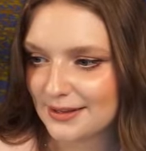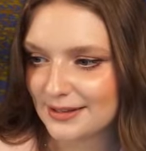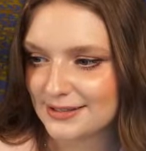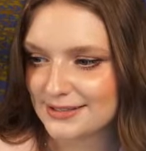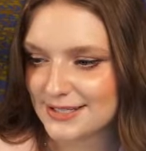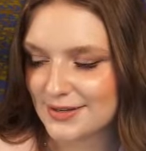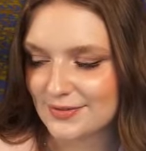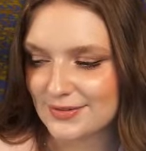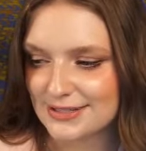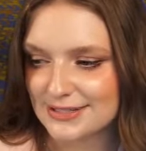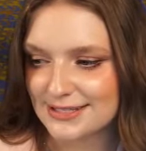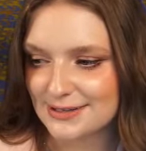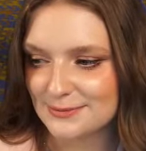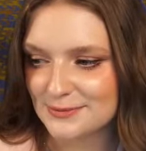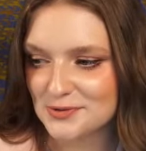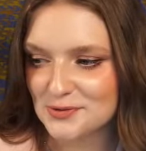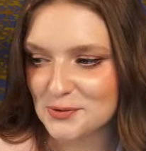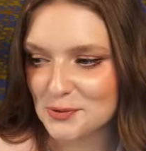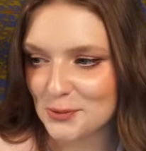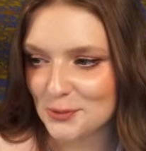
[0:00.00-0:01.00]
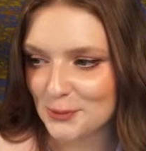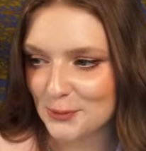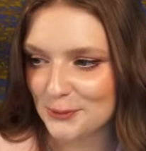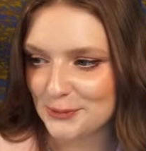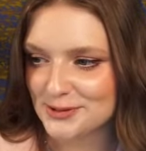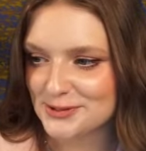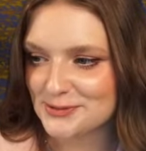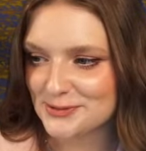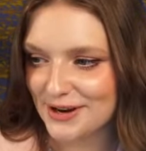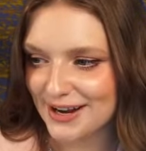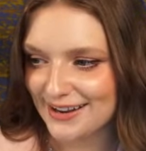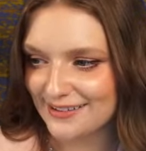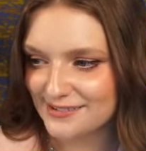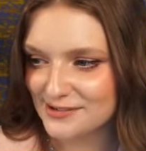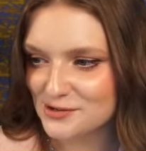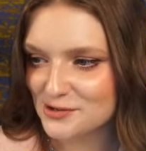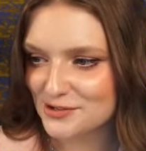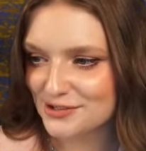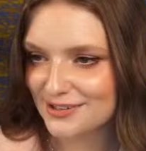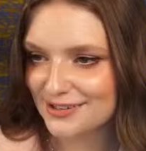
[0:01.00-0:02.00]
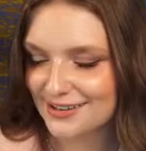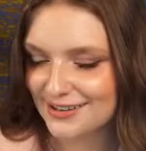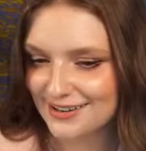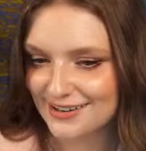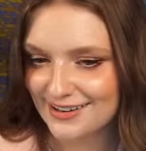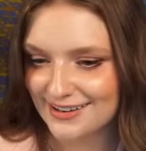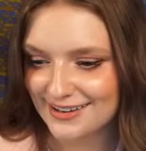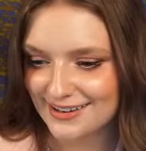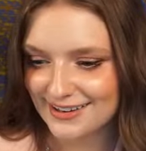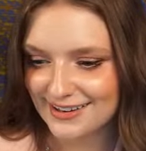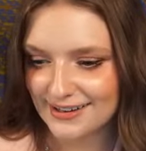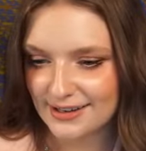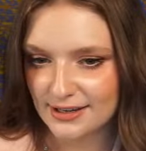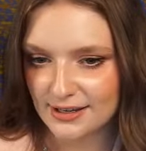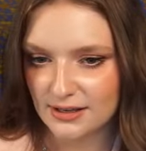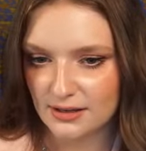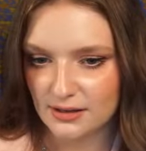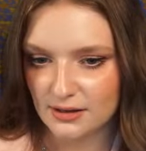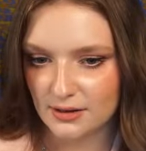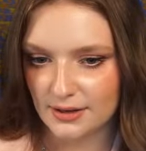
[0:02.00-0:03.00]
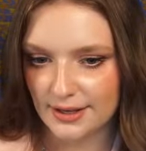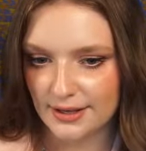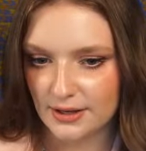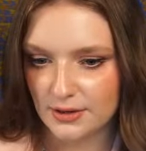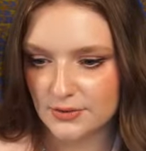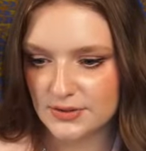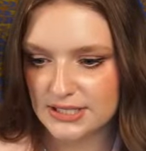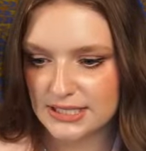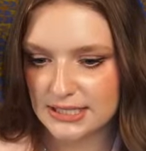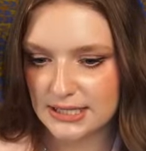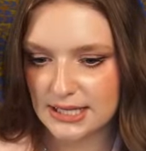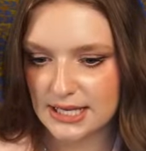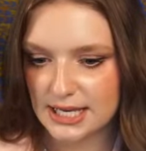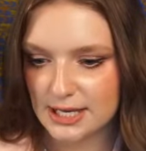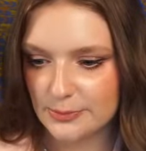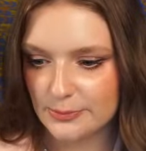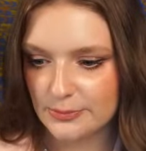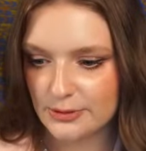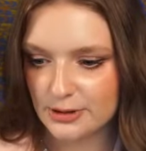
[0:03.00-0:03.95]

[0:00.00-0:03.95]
Giving Sims 4 horse ranch? Okay, go sleep.